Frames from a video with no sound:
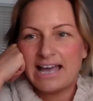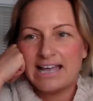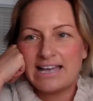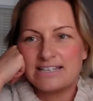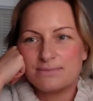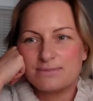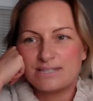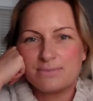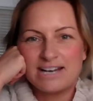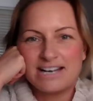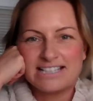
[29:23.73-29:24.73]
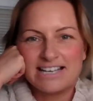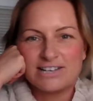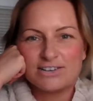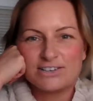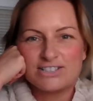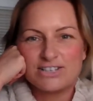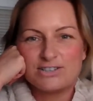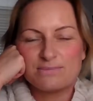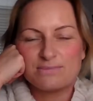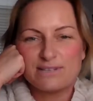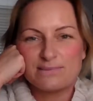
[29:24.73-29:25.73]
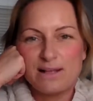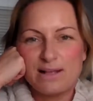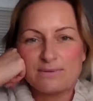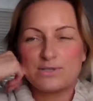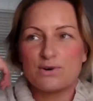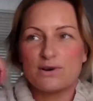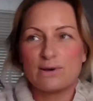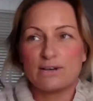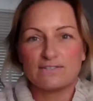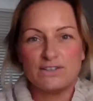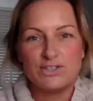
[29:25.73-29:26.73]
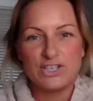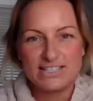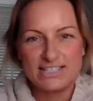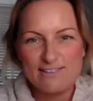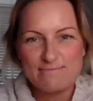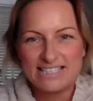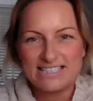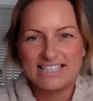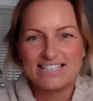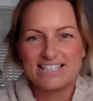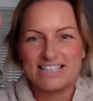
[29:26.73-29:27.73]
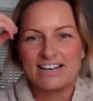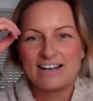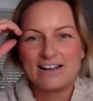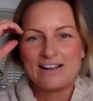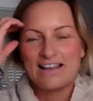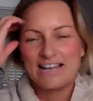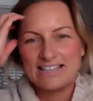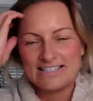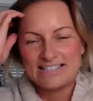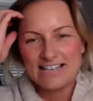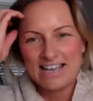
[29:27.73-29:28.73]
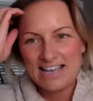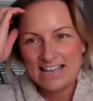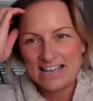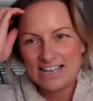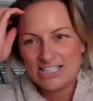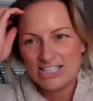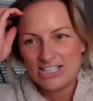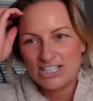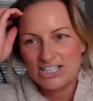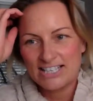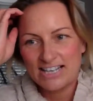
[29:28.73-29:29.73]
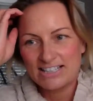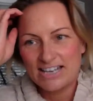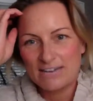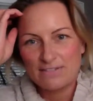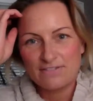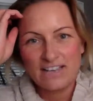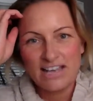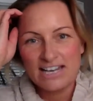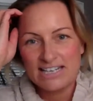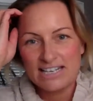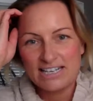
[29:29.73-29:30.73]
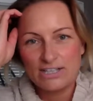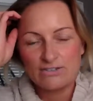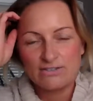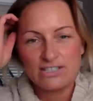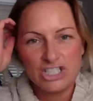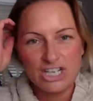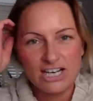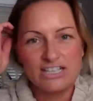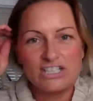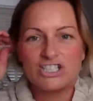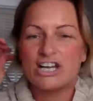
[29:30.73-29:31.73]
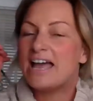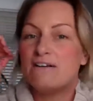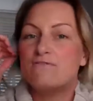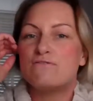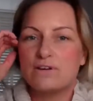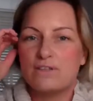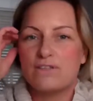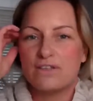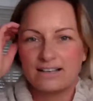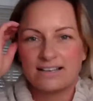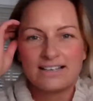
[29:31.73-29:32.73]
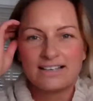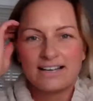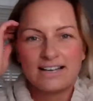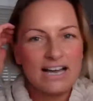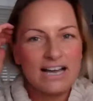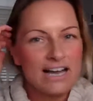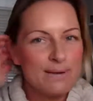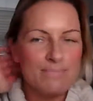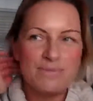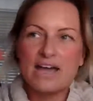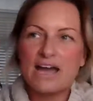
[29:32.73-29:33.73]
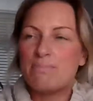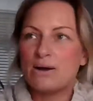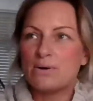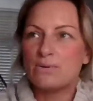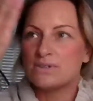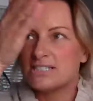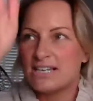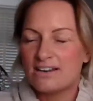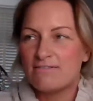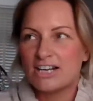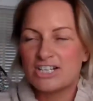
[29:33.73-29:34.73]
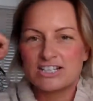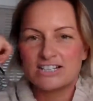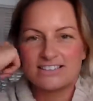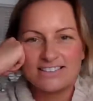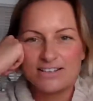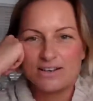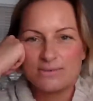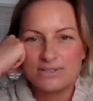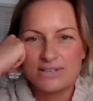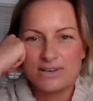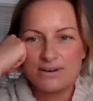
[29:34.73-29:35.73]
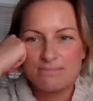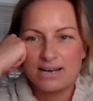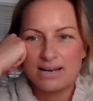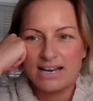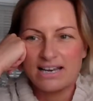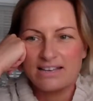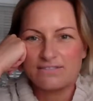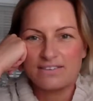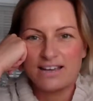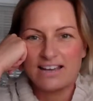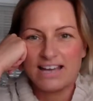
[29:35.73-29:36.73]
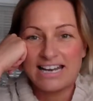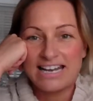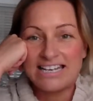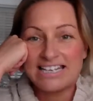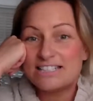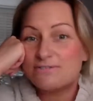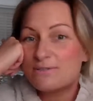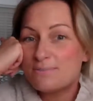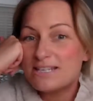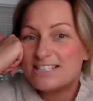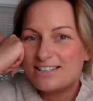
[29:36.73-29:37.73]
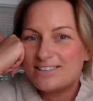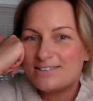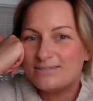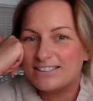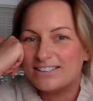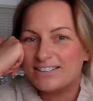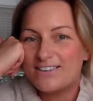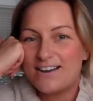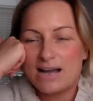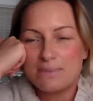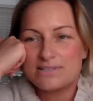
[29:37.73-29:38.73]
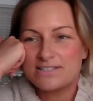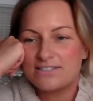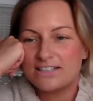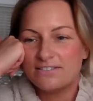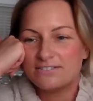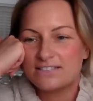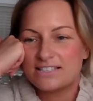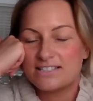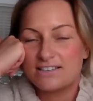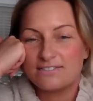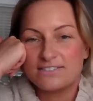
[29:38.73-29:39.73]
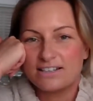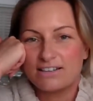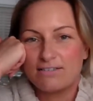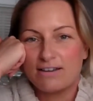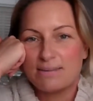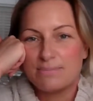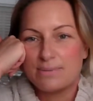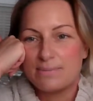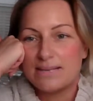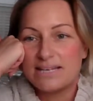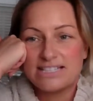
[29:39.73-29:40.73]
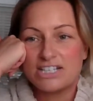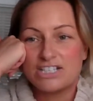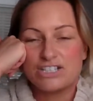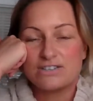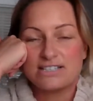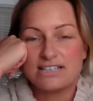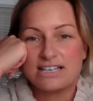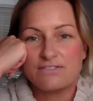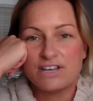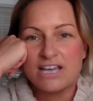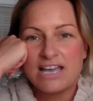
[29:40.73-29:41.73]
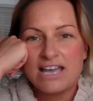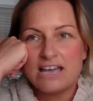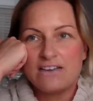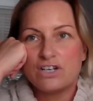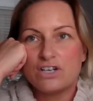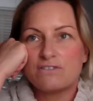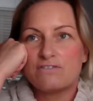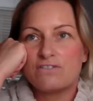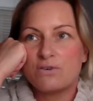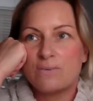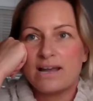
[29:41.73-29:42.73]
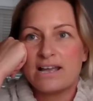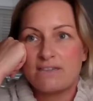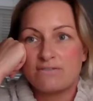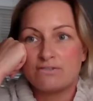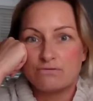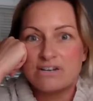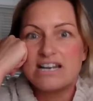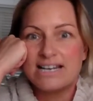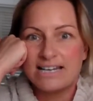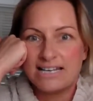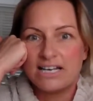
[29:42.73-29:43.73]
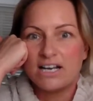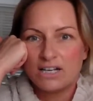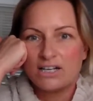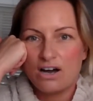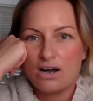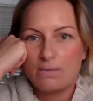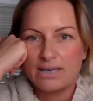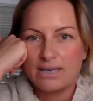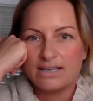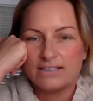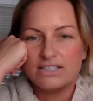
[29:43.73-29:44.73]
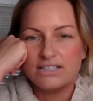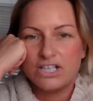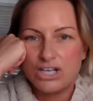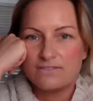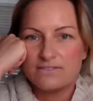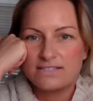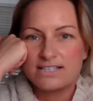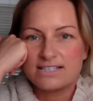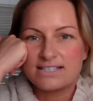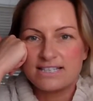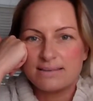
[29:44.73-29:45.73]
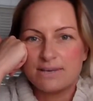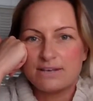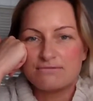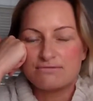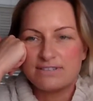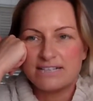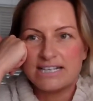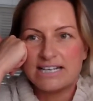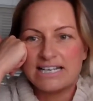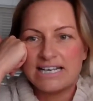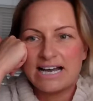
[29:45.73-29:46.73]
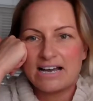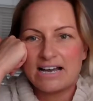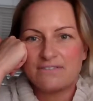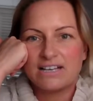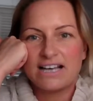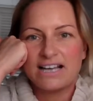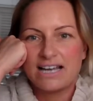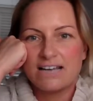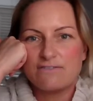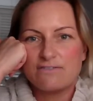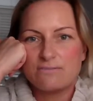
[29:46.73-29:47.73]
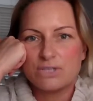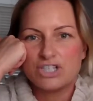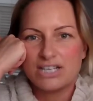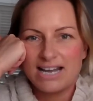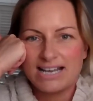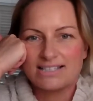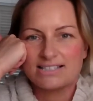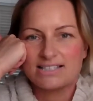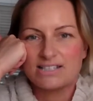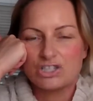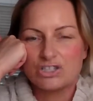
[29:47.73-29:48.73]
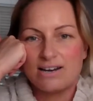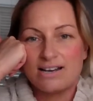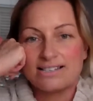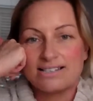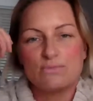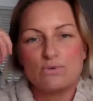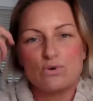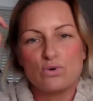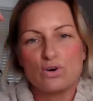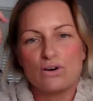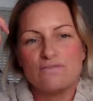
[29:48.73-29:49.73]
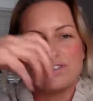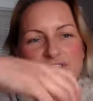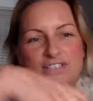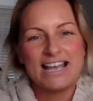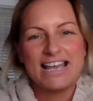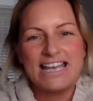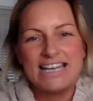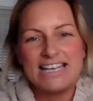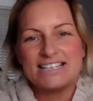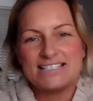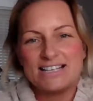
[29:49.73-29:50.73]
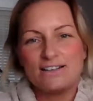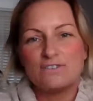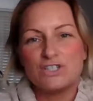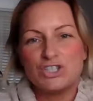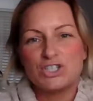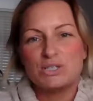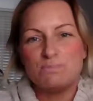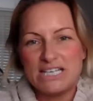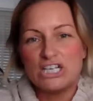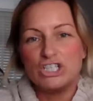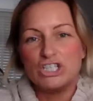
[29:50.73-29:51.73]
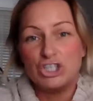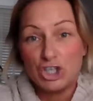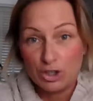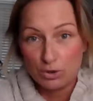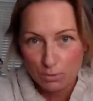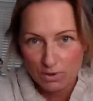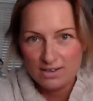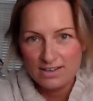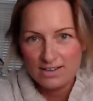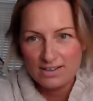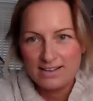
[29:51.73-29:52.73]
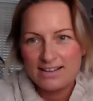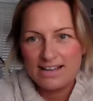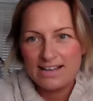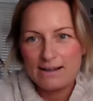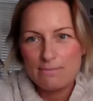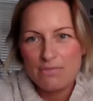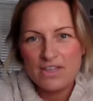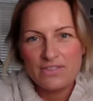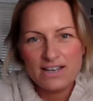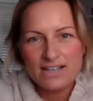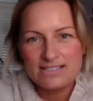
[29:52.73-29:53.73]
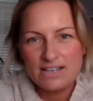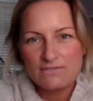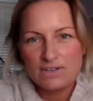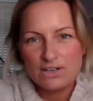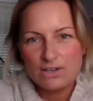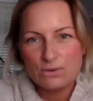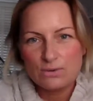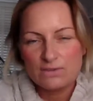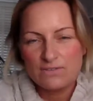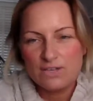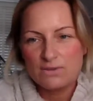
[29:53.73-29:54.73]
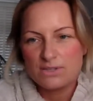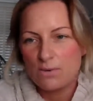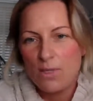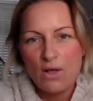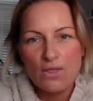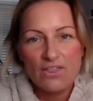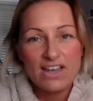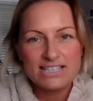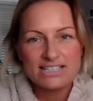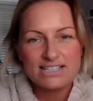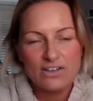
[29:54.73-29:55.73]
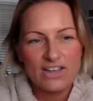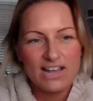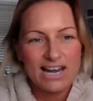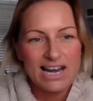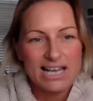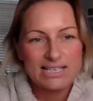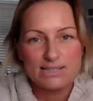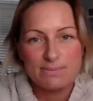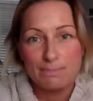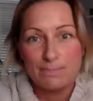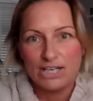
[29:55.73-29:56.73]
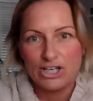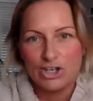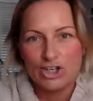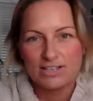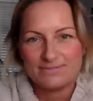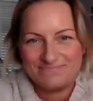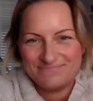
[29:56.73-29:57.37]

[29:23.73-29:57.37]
And there was someone last night got in touch with me as well, talking about the future self meditation and saying, she said, I'll never forget it. And it literally changed everything um, about the direction you know I was going in my life, uh, and, and it did for me too. You know, I absolutely love this stuff; it's incredible. meditation, honestly, if you if you're looking for a way of really calming your nervous system and really having a life of much less stress and more confidence in yourself to just be you, um, then that's definitely the course for you. So on, on that on that last plug.